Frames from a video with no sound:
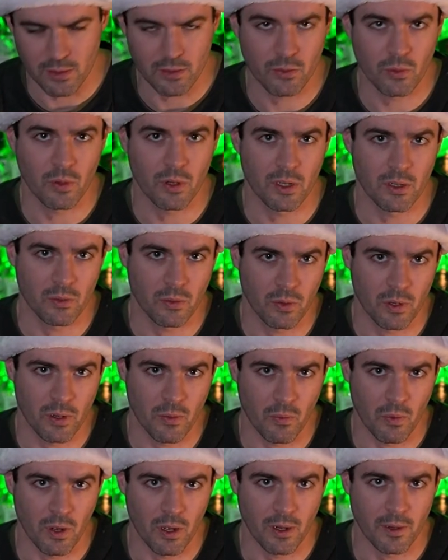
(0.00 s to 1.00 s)
in
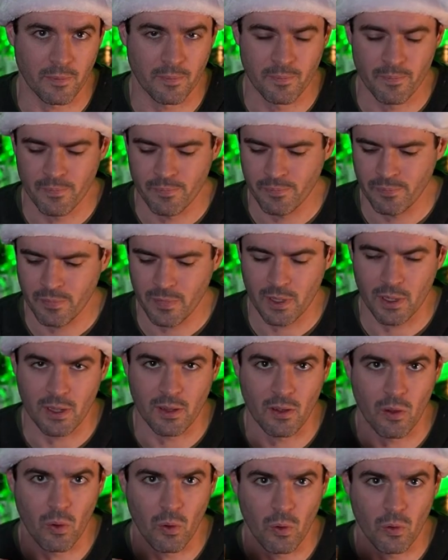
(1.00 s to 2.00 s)
2021,
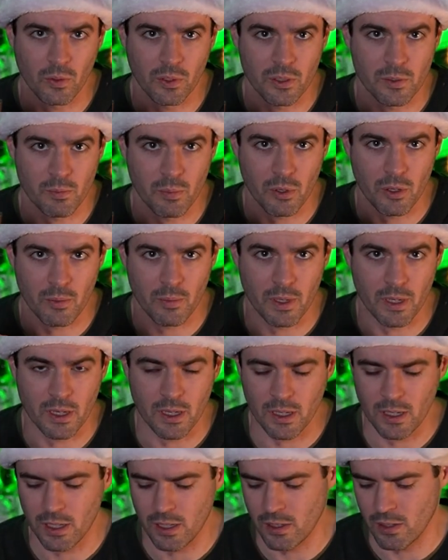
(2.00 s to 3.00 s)
and the oldest bourbon
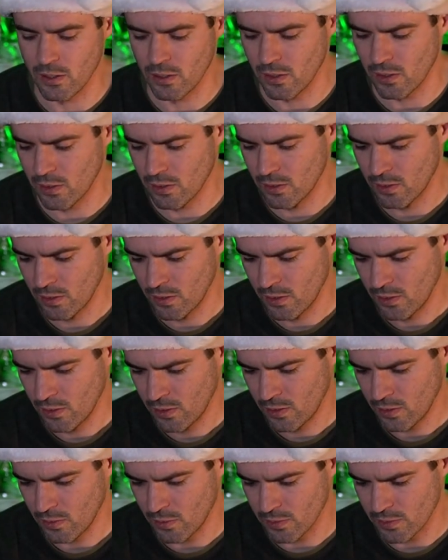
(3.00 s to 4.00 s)
in here
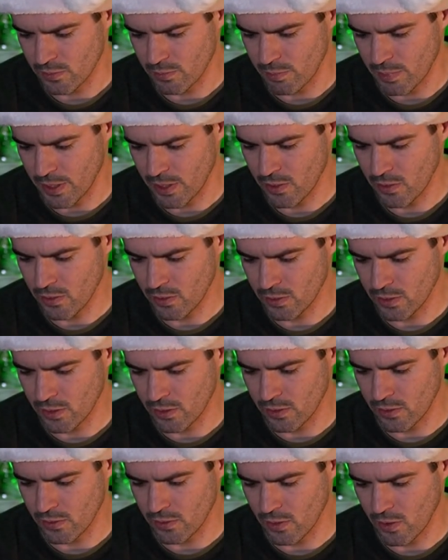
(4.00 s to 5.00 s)
was barreled
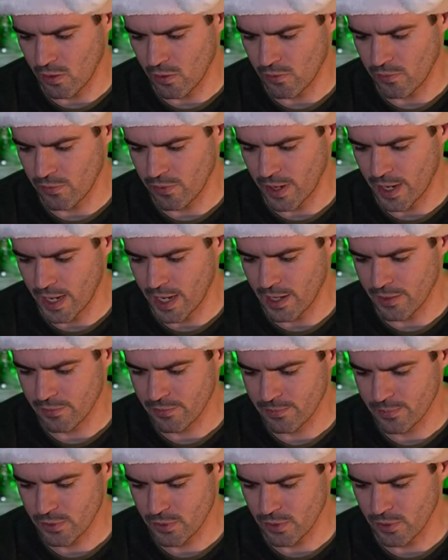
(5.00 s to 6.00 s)
in
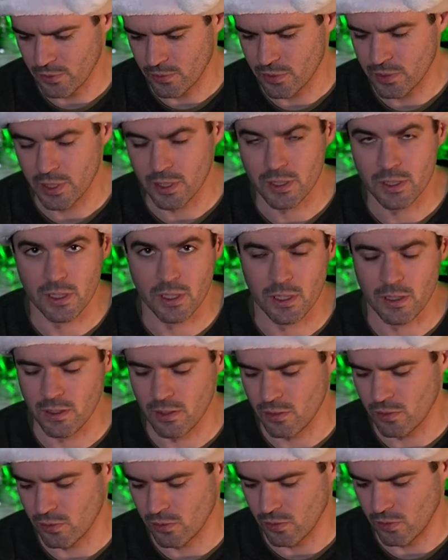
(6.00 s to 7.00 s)
05, so 16
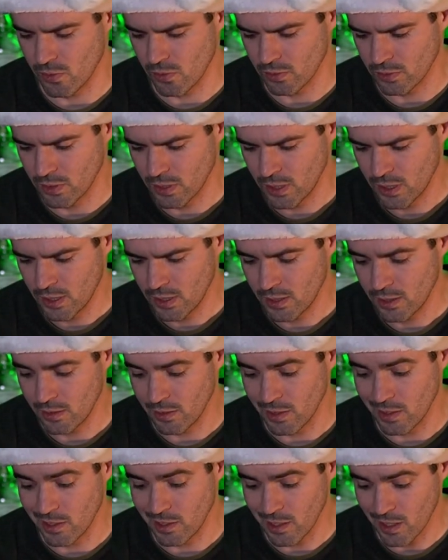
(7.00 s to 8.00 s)
years old, and
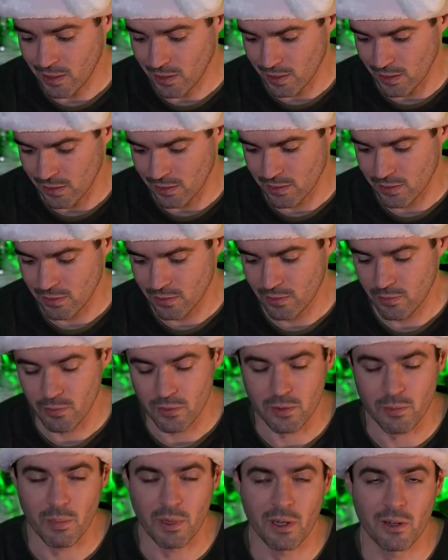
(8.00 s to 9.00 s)
the youngest
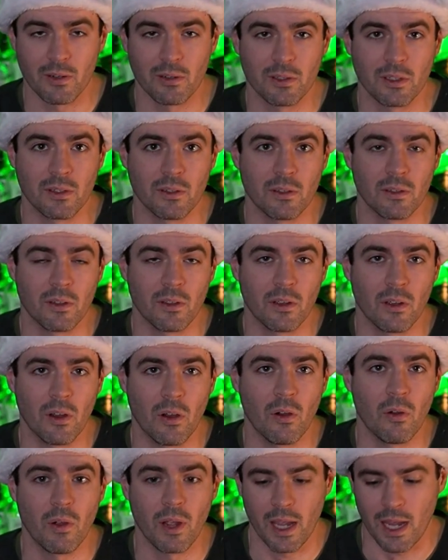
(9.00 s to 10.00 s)
was barreled in
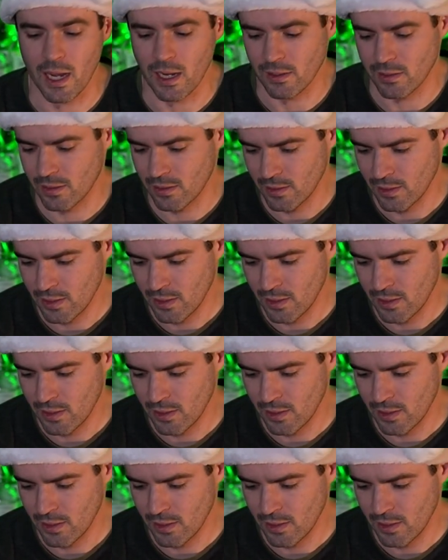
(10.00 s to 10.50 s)
08.